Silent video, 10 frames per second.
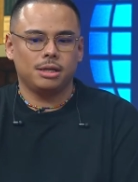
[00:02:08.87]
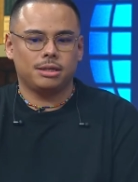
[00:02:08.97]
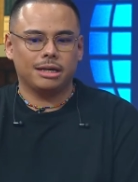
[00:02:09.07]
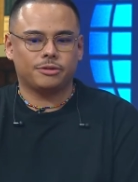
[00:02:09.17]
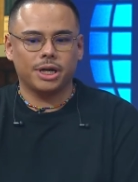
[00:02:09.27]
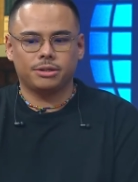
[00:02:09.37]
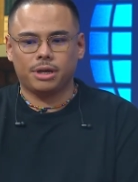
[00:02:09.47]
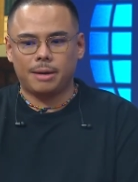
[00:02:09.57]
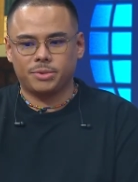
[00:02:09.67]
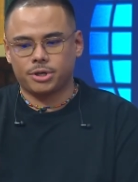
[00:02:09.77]
So I try to
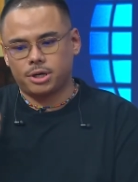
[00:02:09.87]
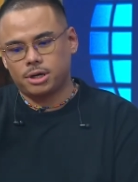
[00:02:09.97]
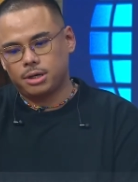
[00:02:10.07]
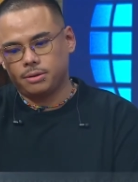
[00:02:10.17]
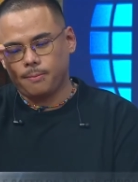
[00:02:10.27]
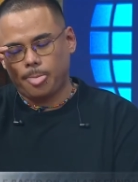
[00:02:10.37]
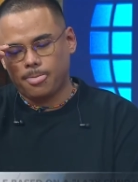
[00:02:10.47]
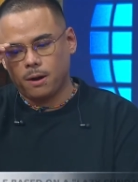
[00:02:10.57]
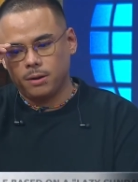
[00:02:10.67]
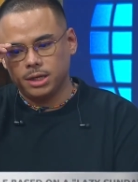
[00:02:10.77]
capture
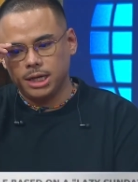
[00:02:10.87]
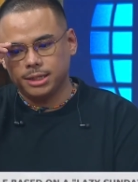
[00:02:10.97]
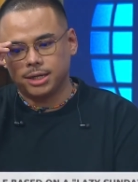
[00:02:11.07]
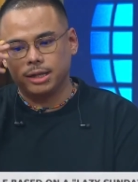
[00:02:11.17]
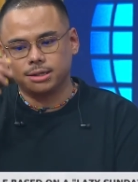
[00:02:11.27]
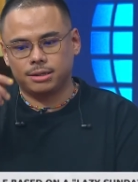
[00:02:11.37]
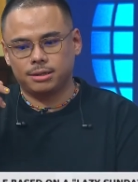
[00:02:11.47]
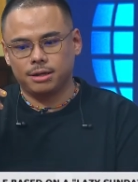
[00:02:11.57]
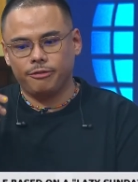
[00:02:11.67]
all the details